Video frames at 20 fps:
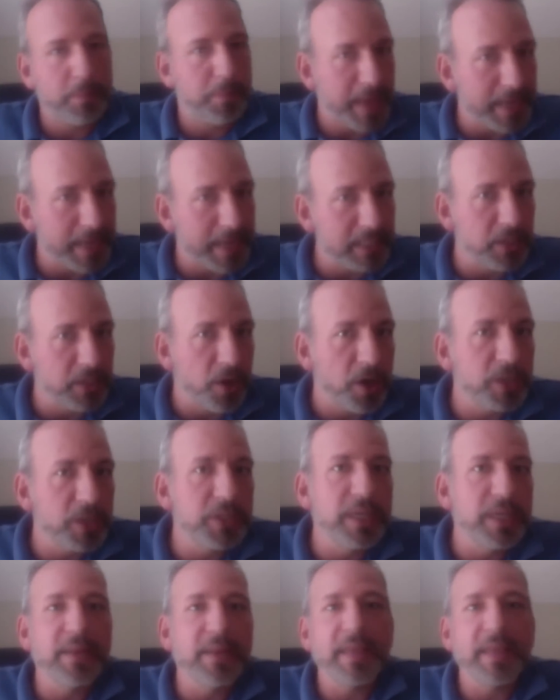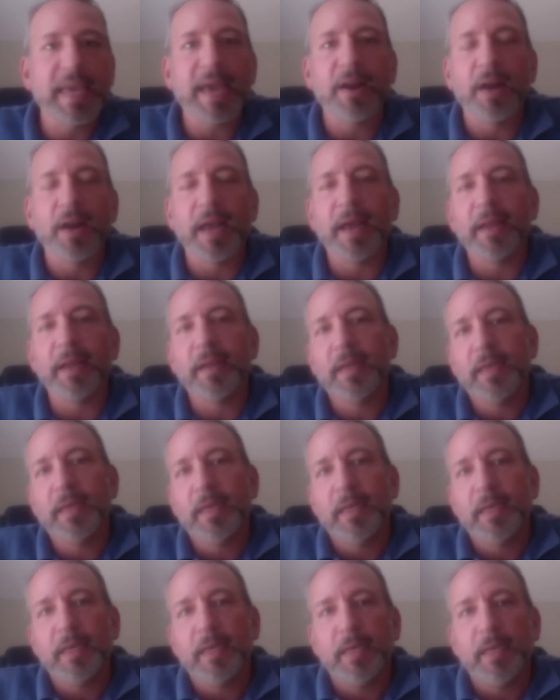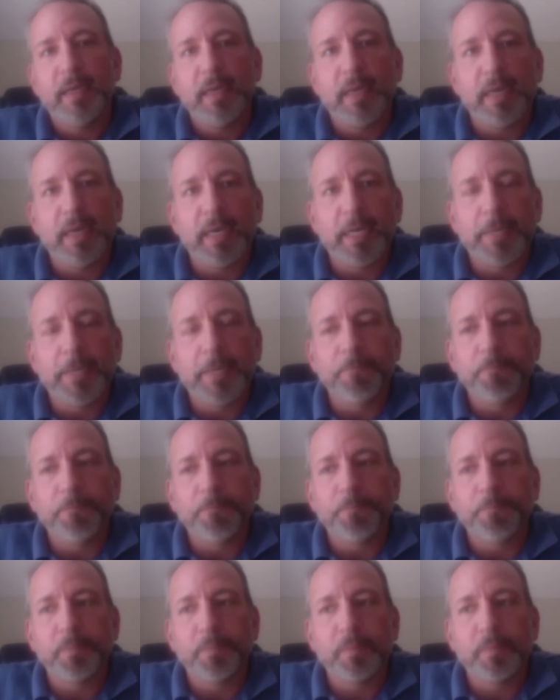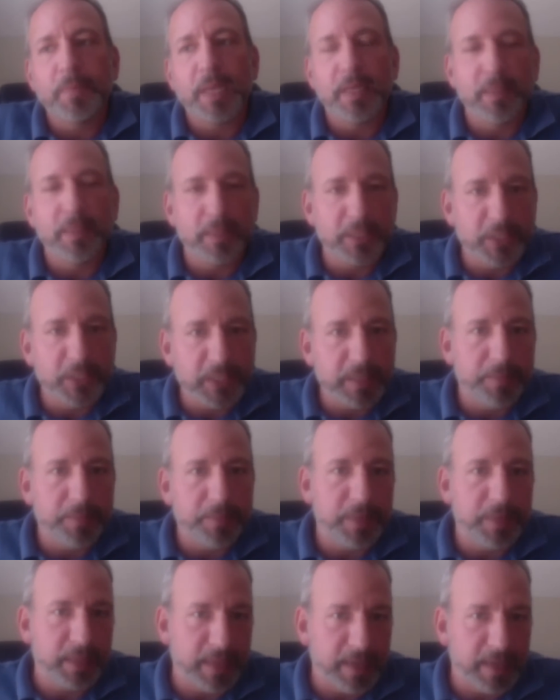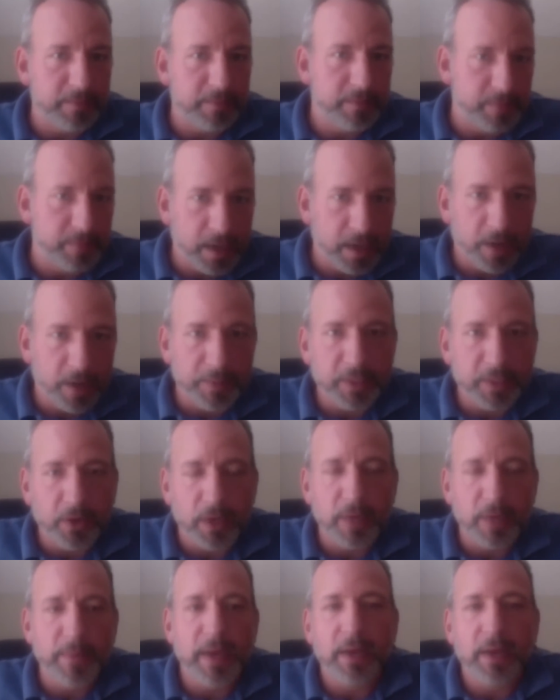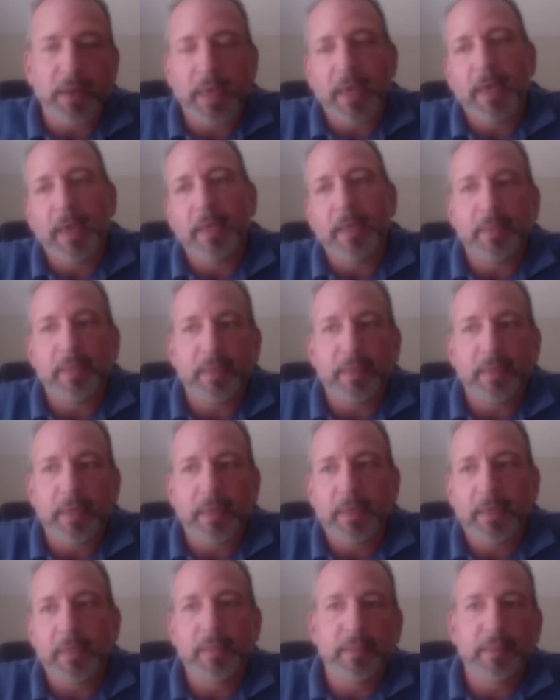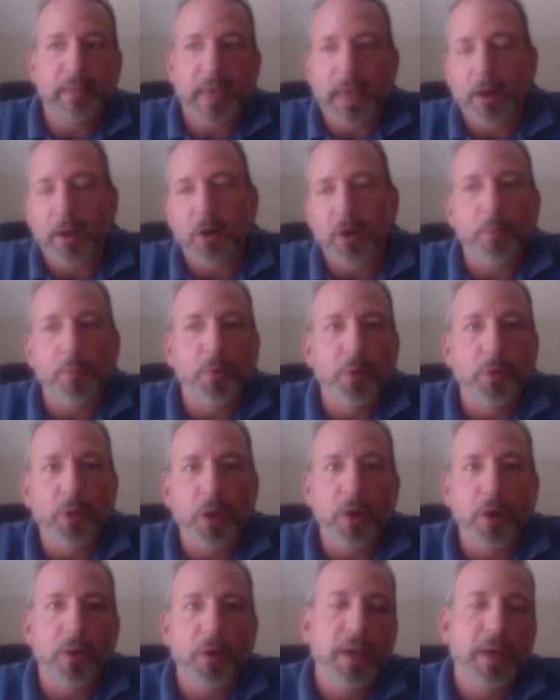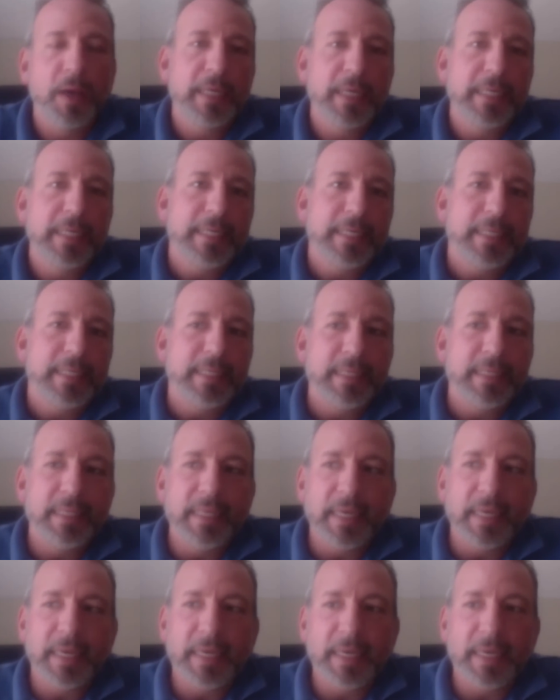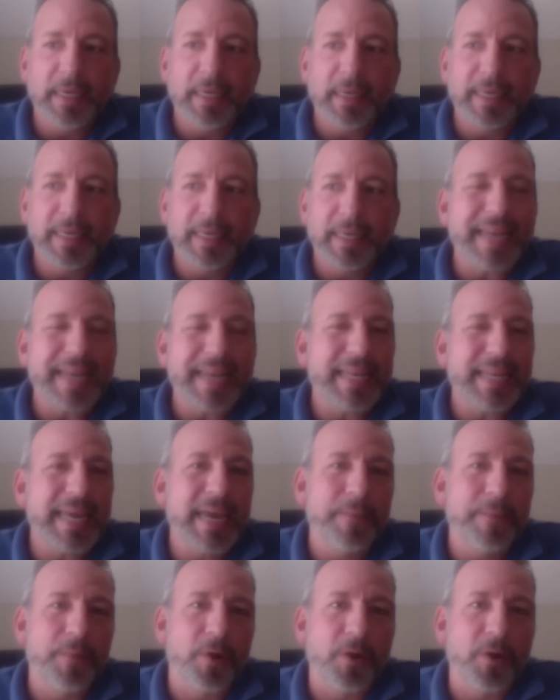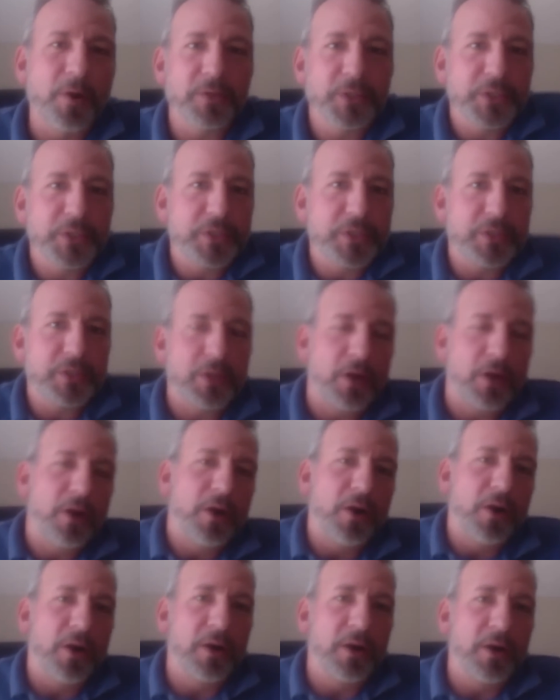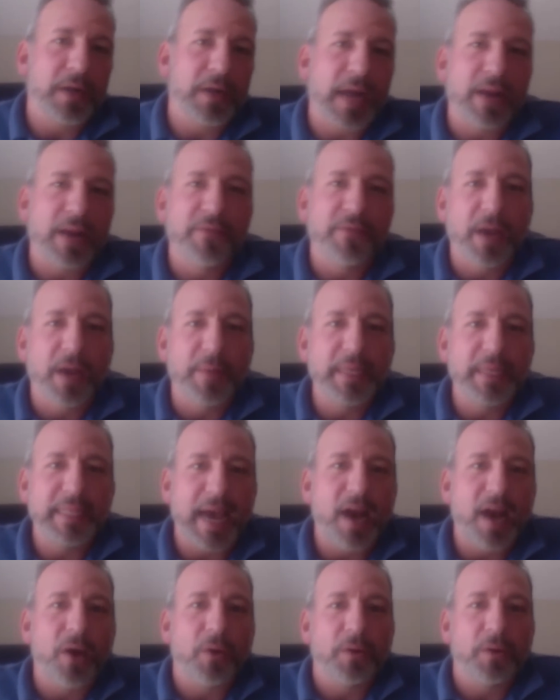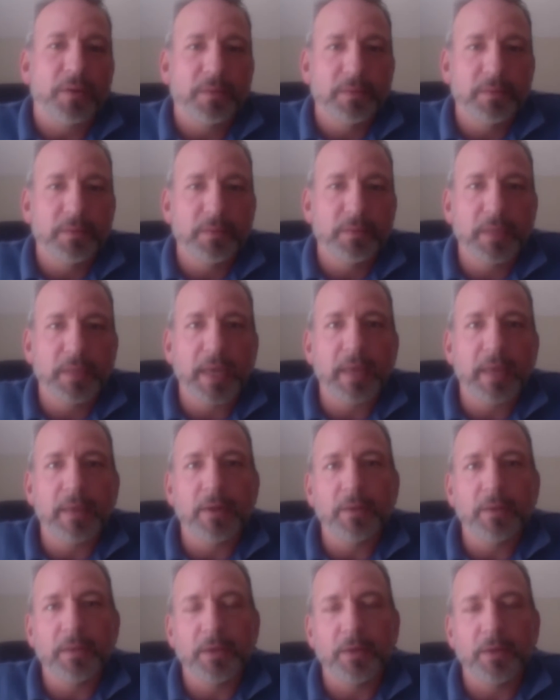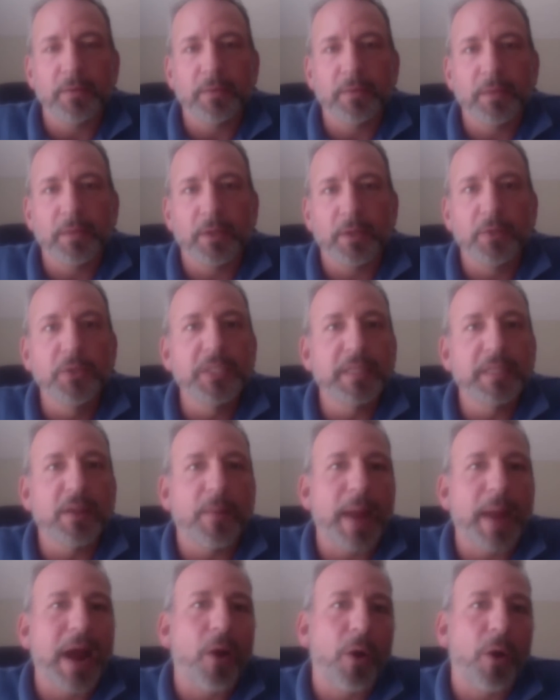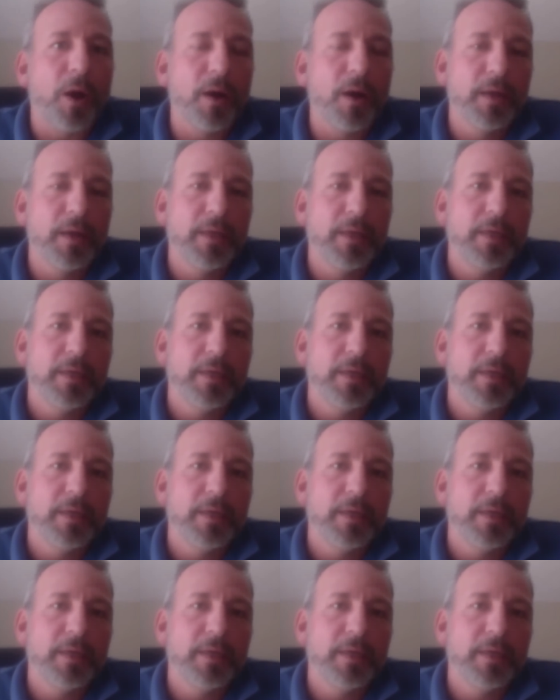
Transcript: thanks largely to the internet, and this is something that, you know, I'll be talking about at Anarchapulco, the gatekeepers are kind of coming down. Okay, they're losing their power,